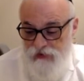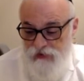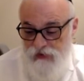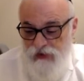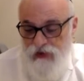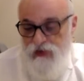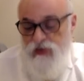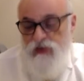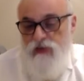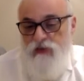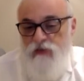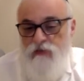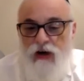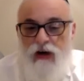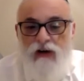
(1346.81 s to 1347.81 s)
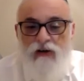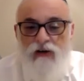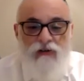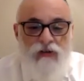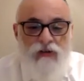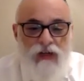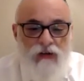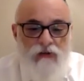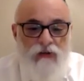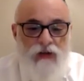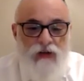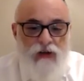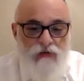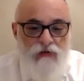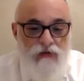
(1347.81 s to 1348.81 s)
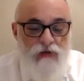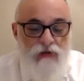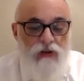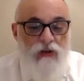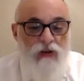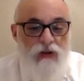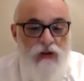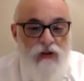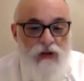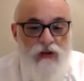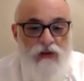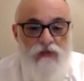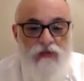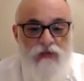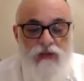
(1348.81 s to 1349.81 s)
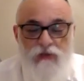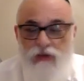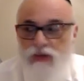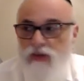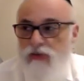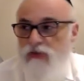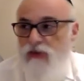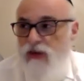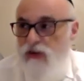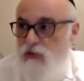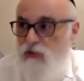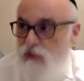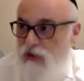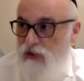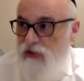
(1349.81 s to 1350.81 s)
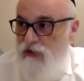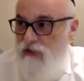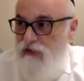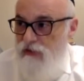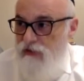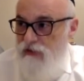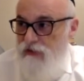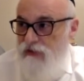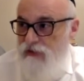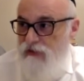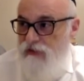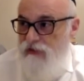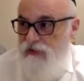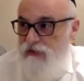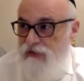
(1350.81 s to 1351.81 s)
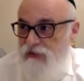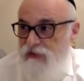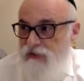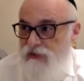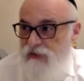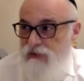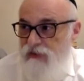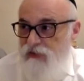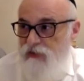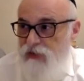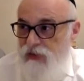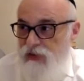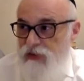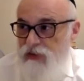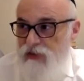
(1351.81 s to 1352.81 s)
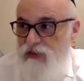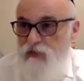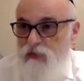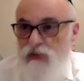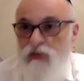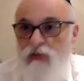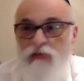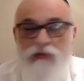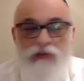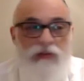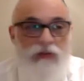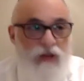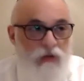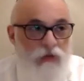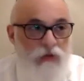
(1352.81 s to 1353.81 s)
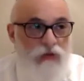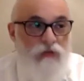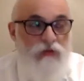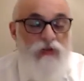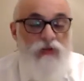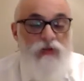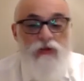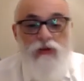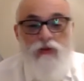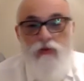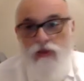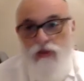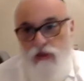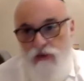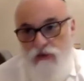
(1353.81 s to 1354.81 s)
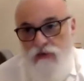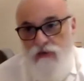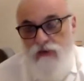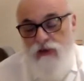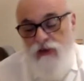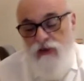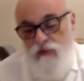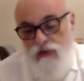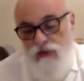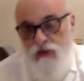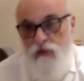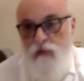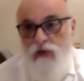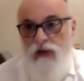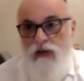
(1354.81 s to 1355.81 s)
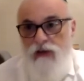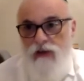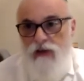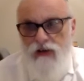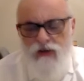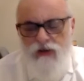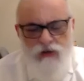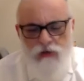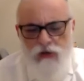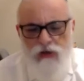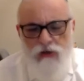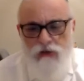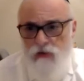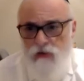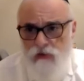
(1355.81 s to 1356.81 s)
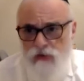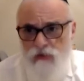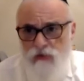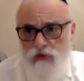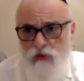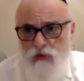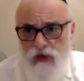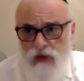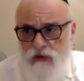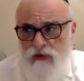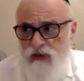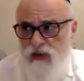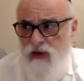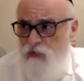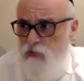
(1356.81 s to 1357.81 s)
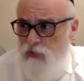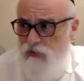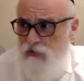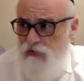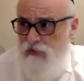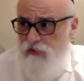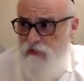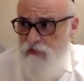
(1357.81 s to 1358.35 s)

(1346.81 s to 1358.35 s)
like it's a marker in our lives, because living so far away, when Chassidim would go to the Rebbe, when the Shluchim would come and go back, everybody, the whole community went out to the airport.